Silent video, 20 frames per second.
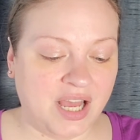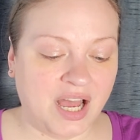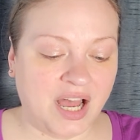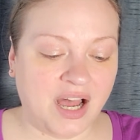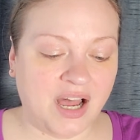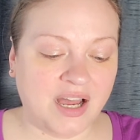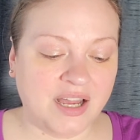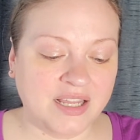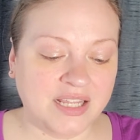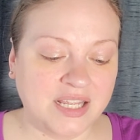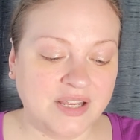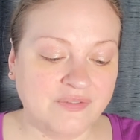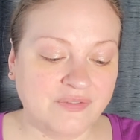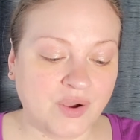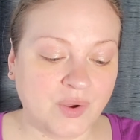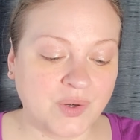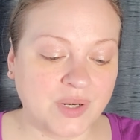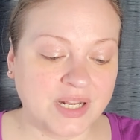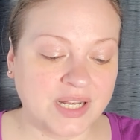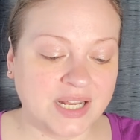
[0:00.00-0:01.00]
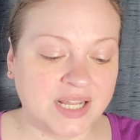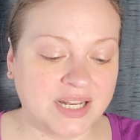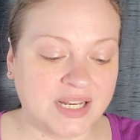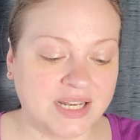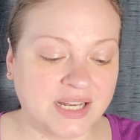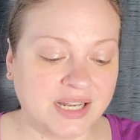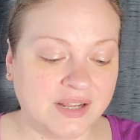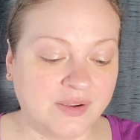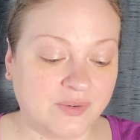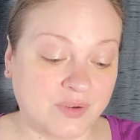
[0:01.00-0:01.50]
Uh, he wrote it
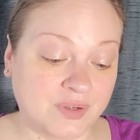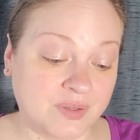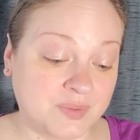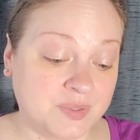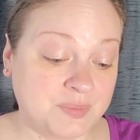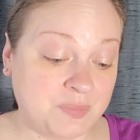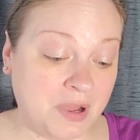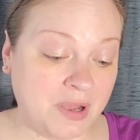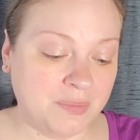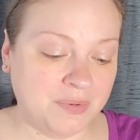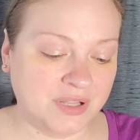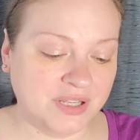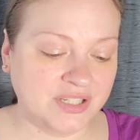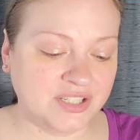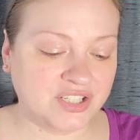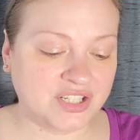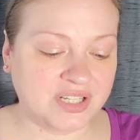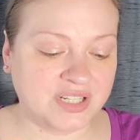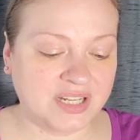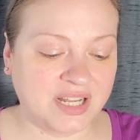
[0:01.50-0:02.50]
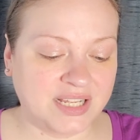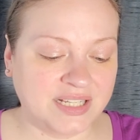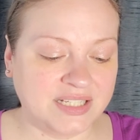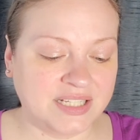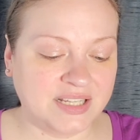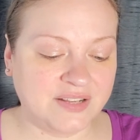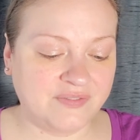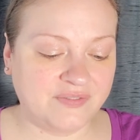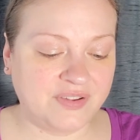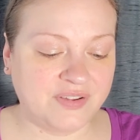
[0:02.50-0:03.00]
and it was published in
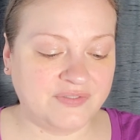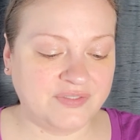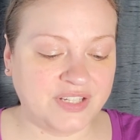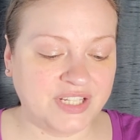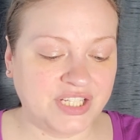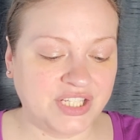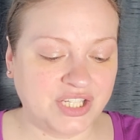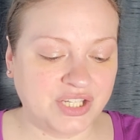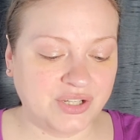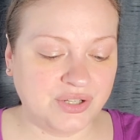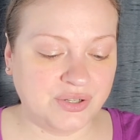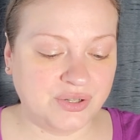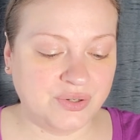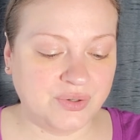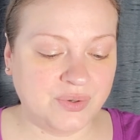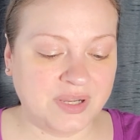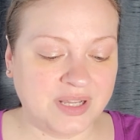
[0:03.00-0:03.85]
1952.